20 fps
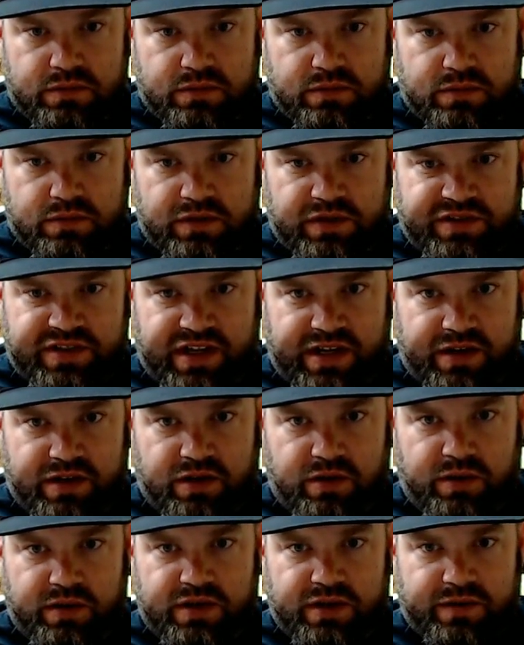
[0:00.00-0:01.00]
decided to
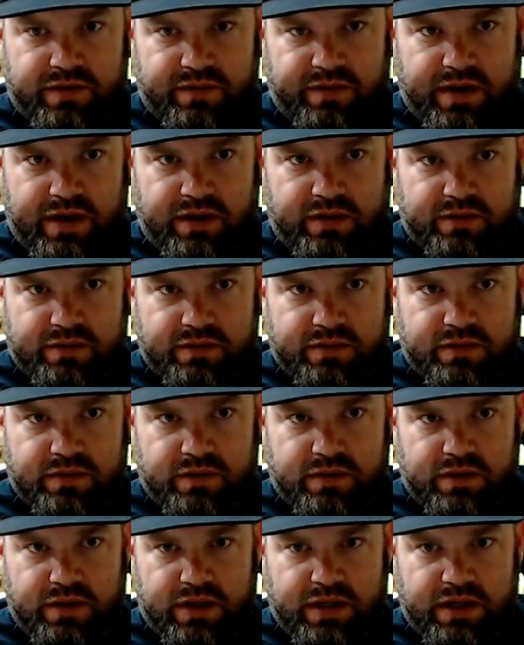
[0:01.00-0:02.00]
go a different route,
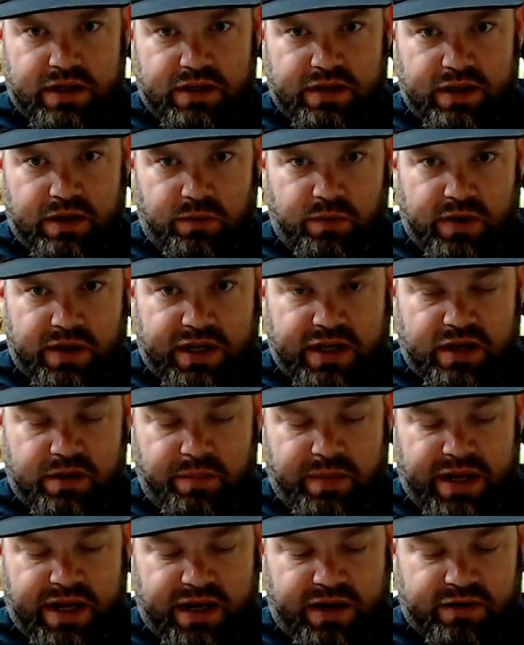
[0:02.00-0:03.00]
and they want to get it
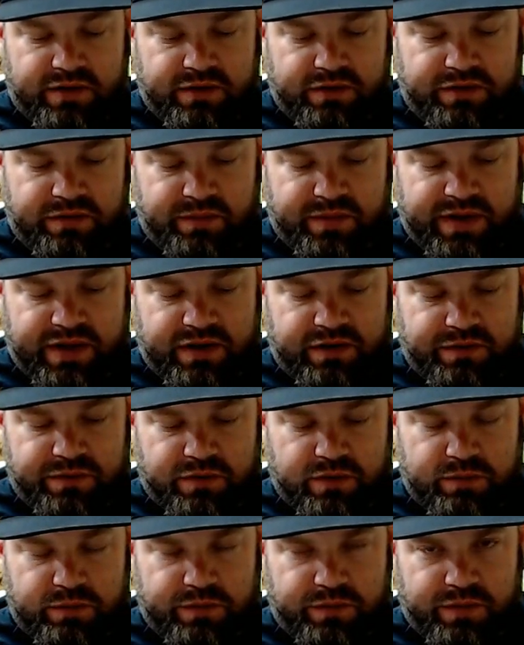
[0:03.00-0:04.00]
back and do some things
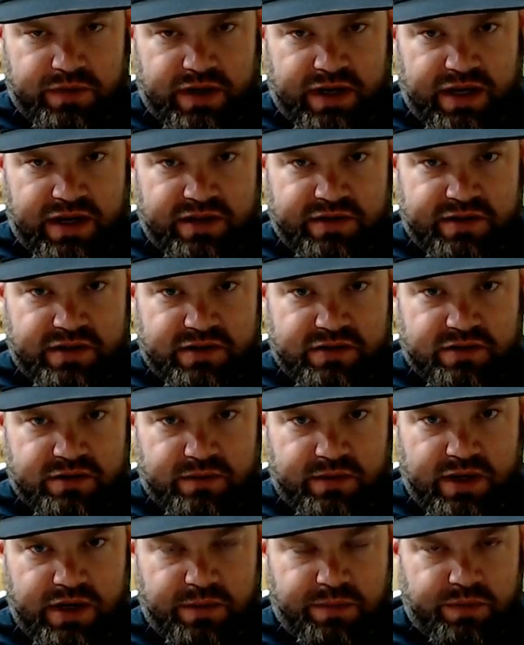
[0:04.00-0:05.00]
for it before the ISA
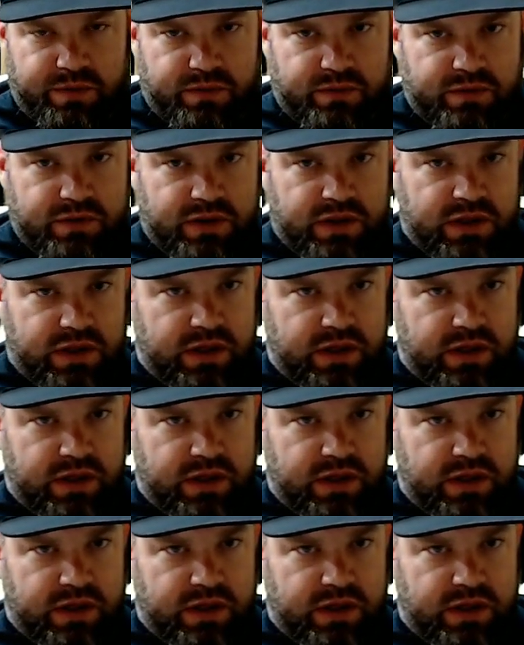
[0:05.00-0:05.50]
show in April,